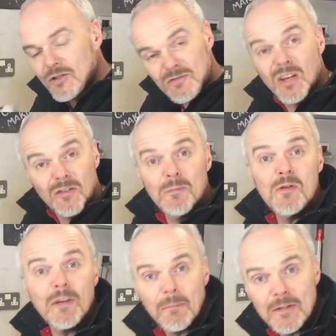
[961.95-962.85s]
you're
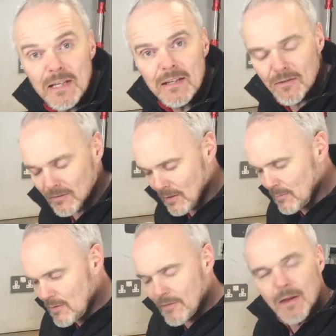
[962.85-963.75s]
removing material, you're
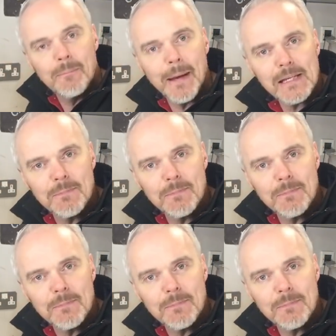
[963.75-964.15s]
removing the base